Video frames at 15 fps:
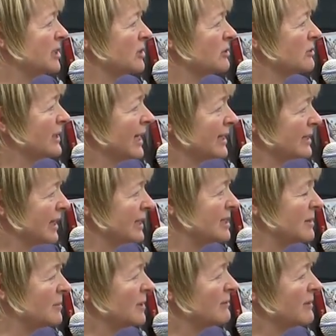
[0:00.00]
story, like like
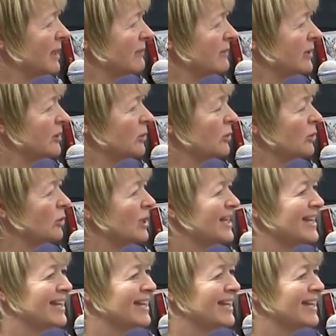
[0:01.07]
Tipping the Velvet, or